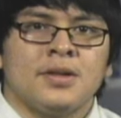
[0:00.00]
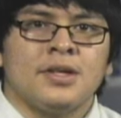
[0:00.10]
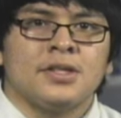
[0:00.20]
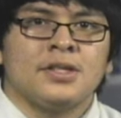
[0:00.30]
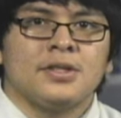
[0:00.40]

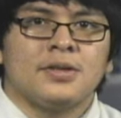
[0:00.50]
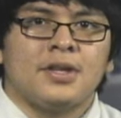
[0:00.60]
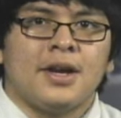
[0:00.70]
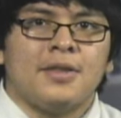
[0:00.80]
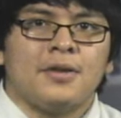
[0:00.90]
Since her
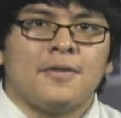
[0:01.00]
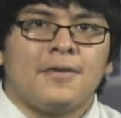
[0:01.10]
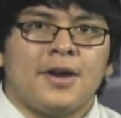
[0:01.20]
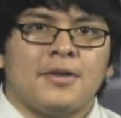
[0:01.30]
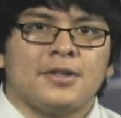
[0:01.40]
death, her
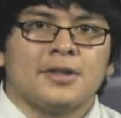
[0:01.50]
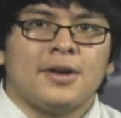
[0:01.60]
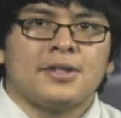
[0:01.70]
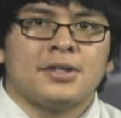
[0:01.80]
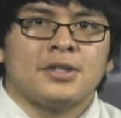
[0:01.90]
father has
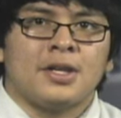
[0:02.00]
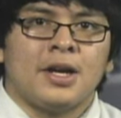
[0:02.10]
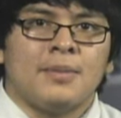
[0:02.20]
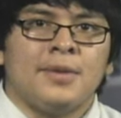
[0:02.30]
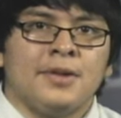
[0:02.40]
lost his
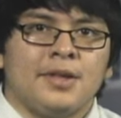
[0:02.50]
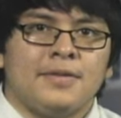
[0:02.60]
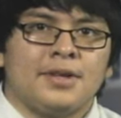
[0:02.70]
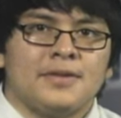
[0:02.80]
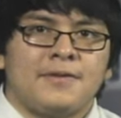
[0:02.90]
job,
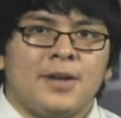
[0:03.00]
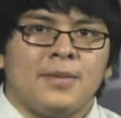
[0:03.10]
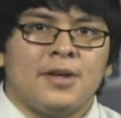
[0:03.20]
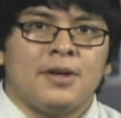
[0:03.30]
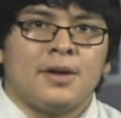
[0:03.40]
leaving his
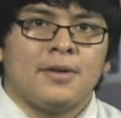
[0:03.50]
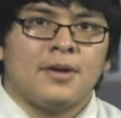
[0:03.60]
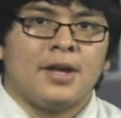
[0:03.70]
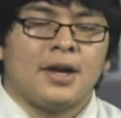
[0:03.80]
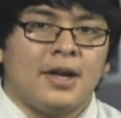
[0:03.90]
family in
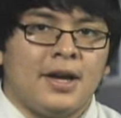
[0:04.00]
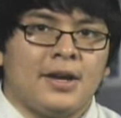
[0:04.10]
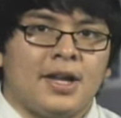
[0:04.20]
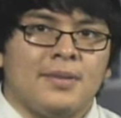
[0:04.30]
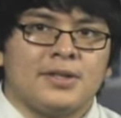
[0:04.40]
another
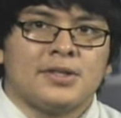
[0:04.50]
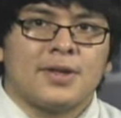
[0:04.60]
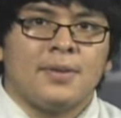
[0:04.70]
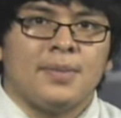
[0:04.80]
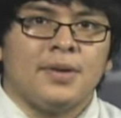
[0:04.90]
economic
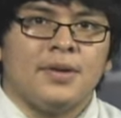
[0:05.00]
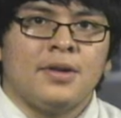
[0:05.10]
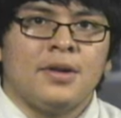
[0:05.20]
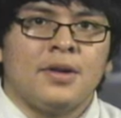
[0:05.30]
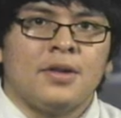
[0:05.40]
slump.
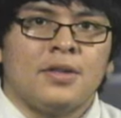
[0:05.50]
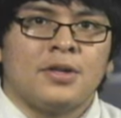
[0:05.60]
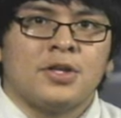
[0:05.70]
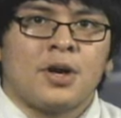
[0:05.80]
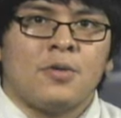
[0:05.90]

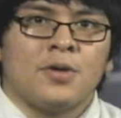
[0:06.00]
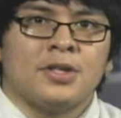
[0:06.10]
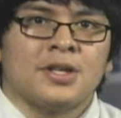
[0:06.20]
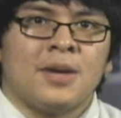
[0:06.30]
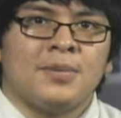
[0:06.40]
The Jar
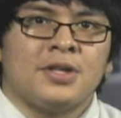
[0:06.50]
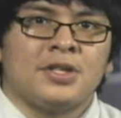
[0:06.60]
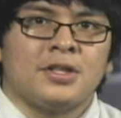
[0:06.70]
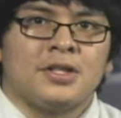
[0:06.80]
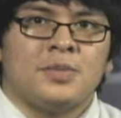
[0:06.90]
Wars
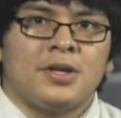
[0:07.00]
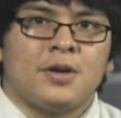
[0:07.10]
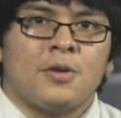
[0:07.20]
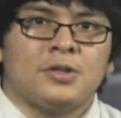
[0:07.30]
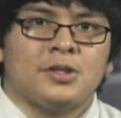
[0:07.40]
competition is being
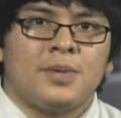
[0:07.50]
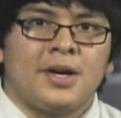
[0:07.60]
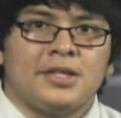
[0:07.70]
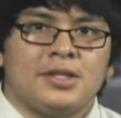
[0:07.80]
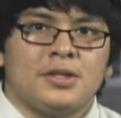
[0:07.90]
hosted
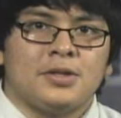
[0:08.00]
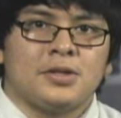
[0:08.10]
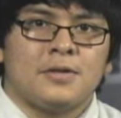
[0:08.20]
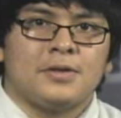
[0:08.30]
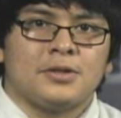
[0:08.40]
by a senior
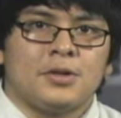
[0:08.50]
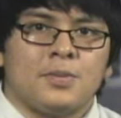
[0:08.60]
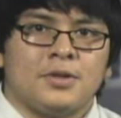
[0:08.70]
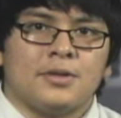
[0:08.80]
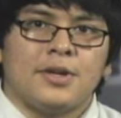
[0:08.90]
service
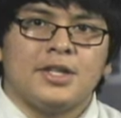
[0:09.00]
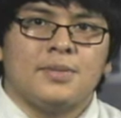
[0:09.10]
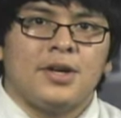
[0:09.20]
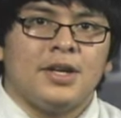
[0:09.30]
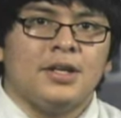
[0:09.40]
group to raise
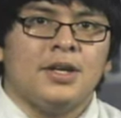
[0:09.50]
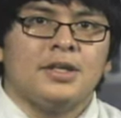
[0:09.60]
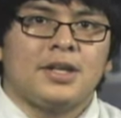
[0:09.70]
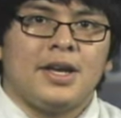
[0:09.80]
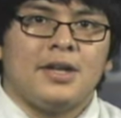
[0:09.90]
money
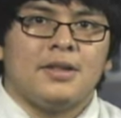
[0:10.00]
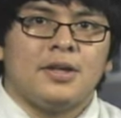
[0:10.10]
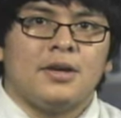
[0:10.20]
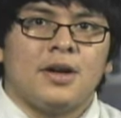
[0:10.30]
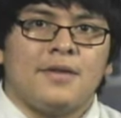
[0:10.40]
to aid the
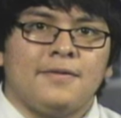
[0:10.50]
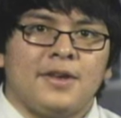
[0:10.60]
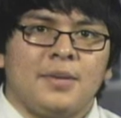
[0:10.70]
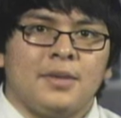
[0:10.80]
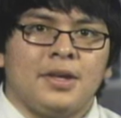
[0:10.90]
Negron
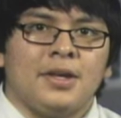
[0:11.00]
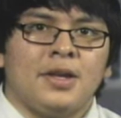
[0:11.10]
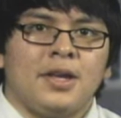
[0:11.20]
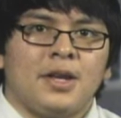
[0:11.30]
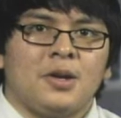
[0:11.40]
family
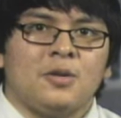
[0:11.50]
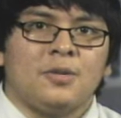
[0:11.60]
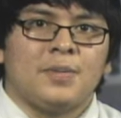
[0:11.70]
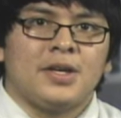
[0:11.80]
and will be